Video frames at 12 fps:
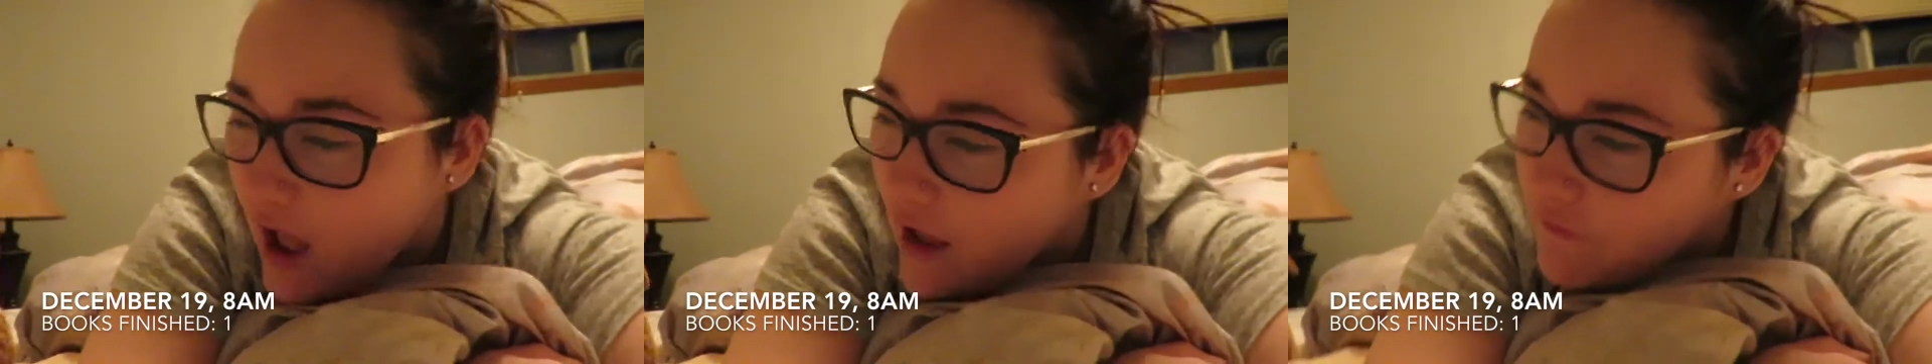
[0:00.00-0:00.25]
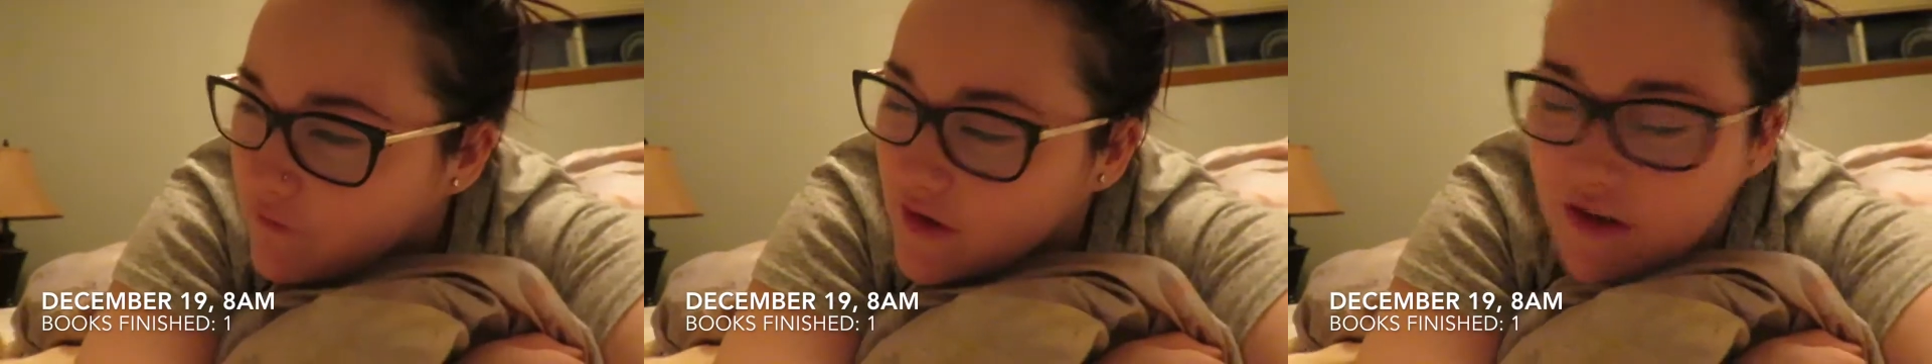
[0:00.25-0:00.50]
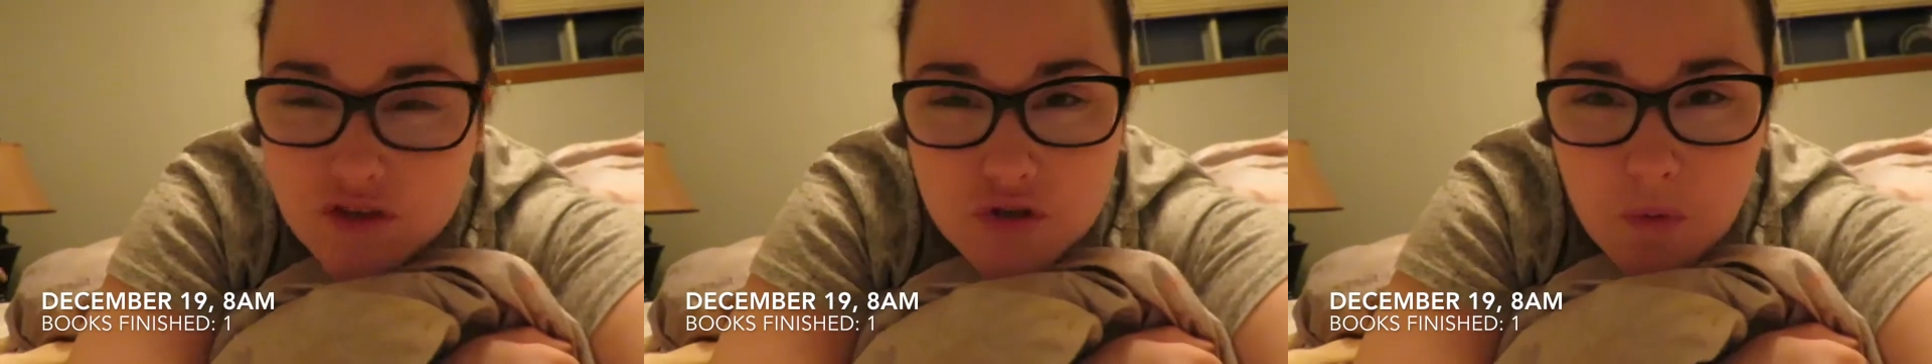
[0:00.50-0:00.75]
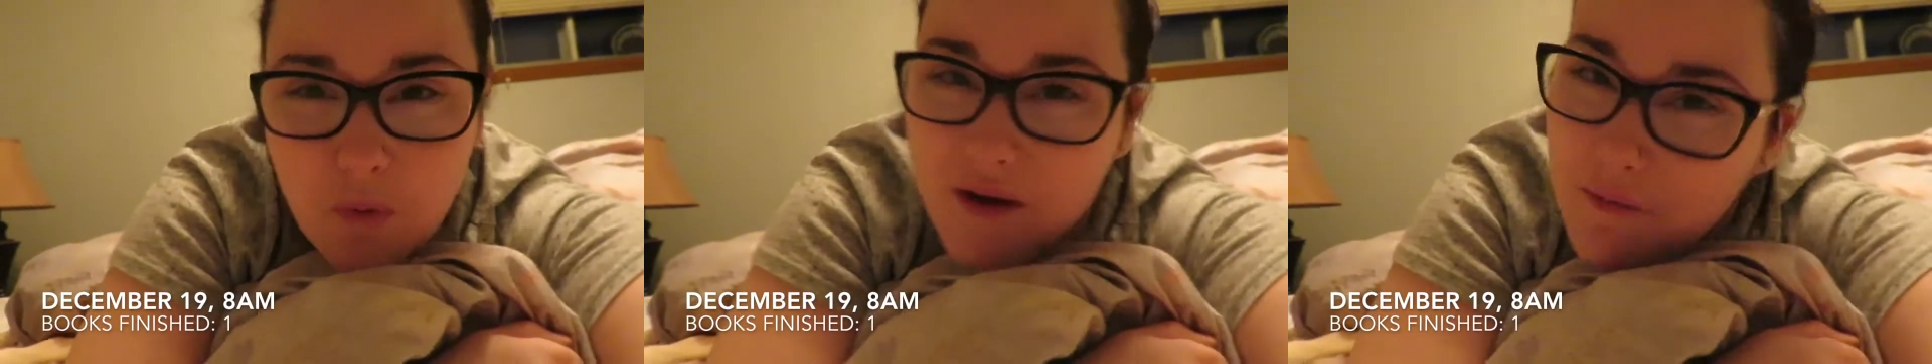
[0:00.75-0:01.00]
I
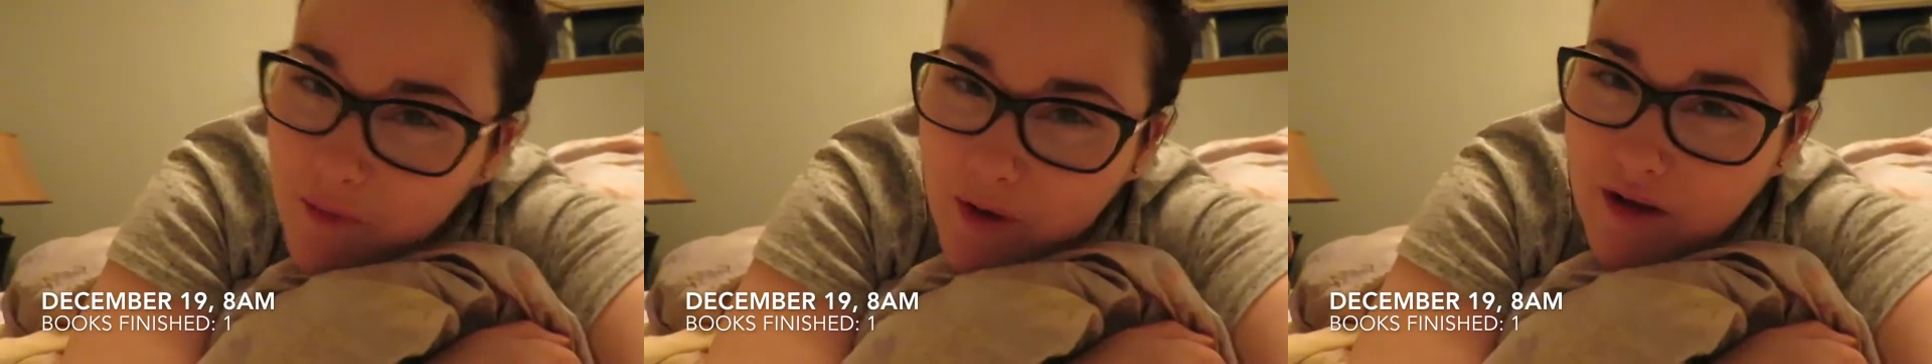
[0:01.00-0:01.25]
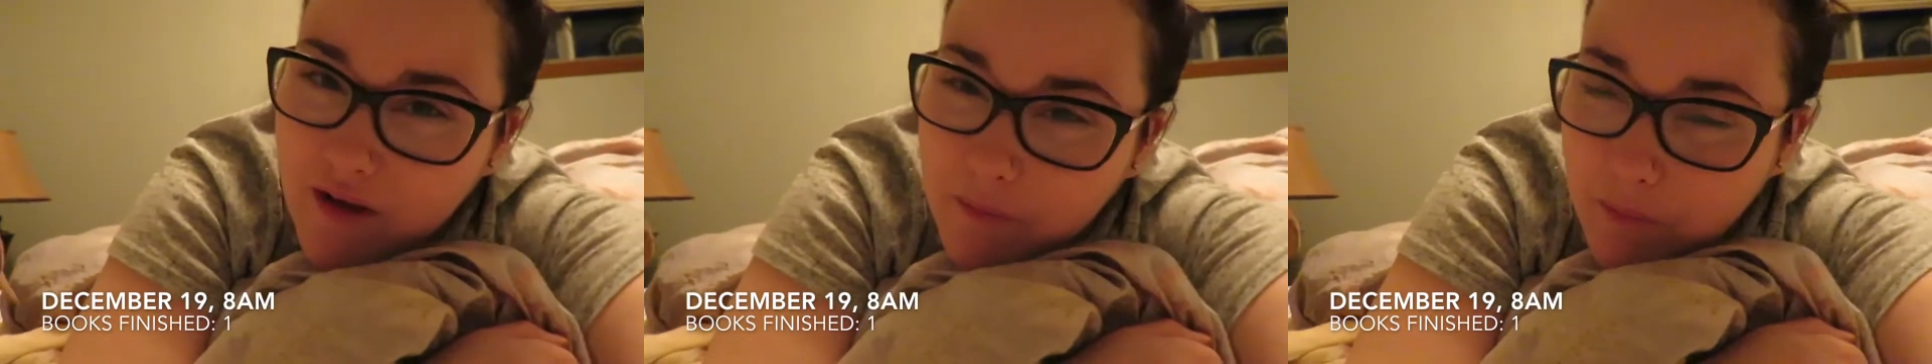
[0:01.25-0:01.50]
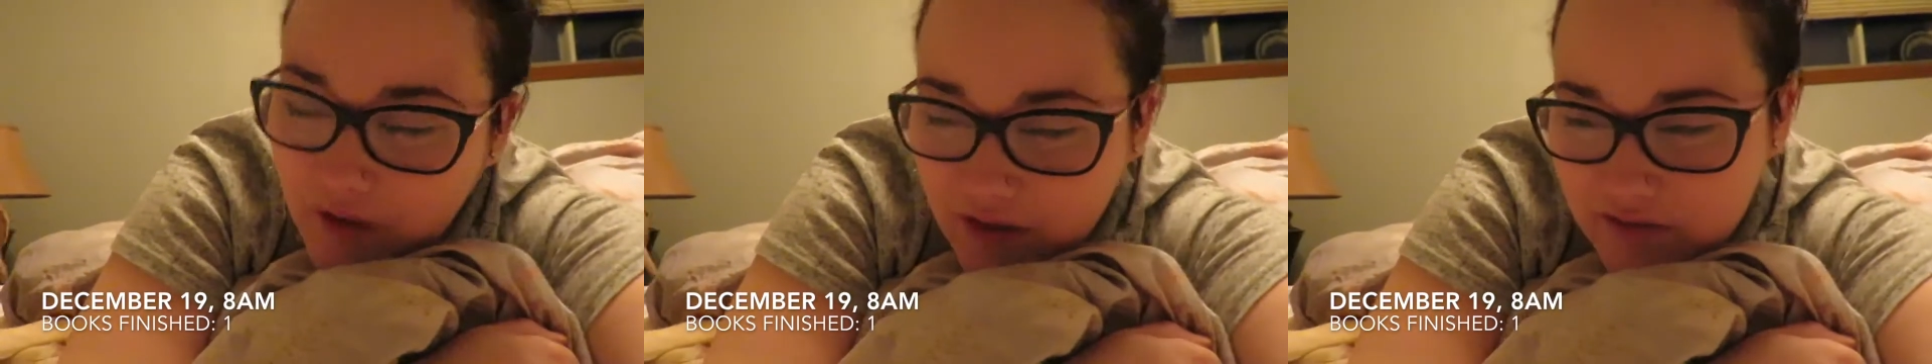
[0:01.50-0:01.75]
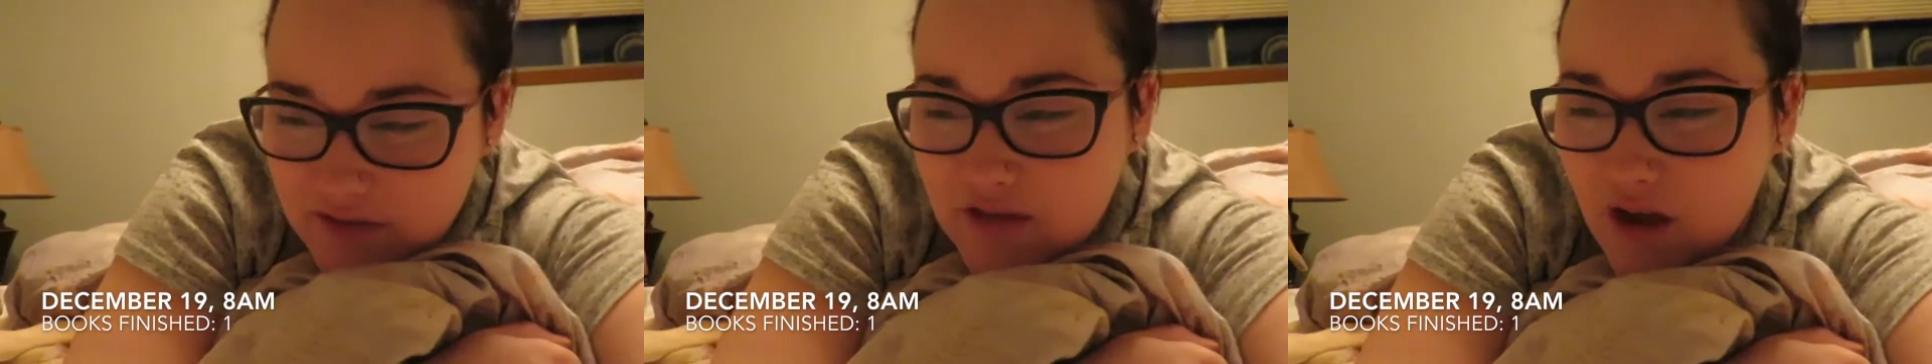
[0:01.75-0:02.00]
finished 1 book, but
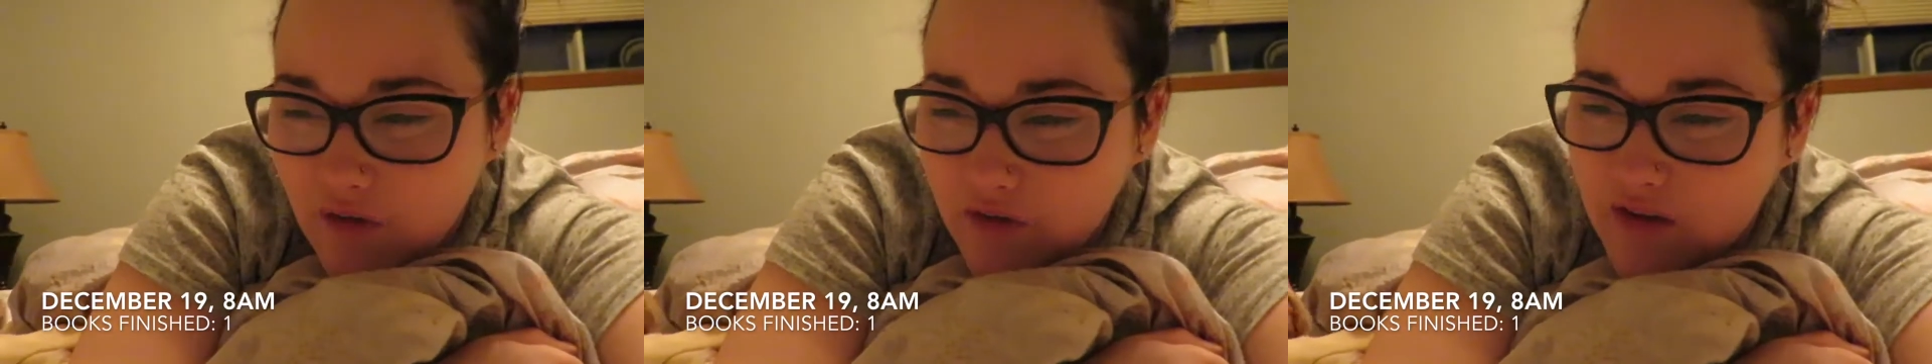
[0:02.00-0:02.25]
I did not